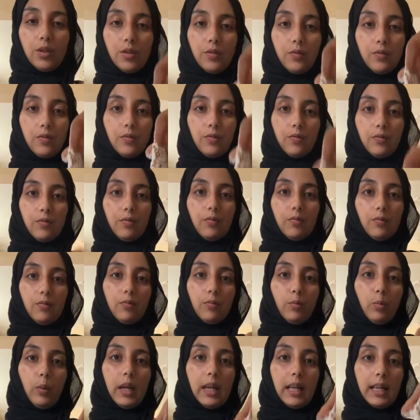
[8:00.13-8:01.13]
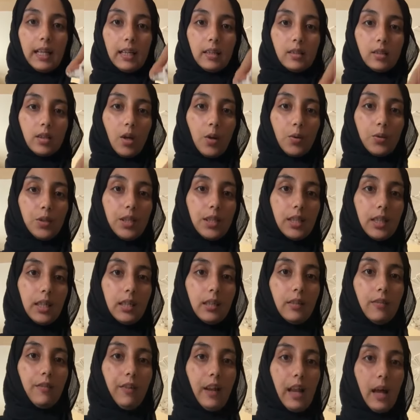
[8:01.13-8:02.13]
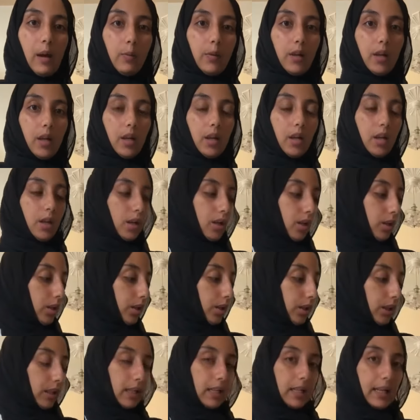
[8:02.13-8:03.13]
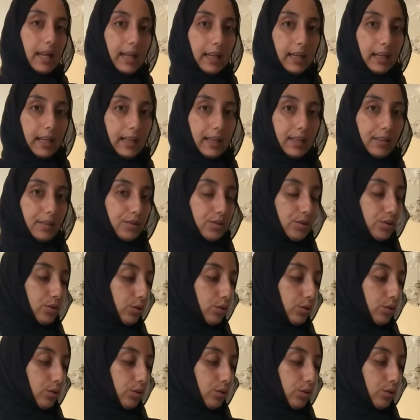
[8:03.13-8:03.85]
your wing is coated in the flour, you're going to lay it into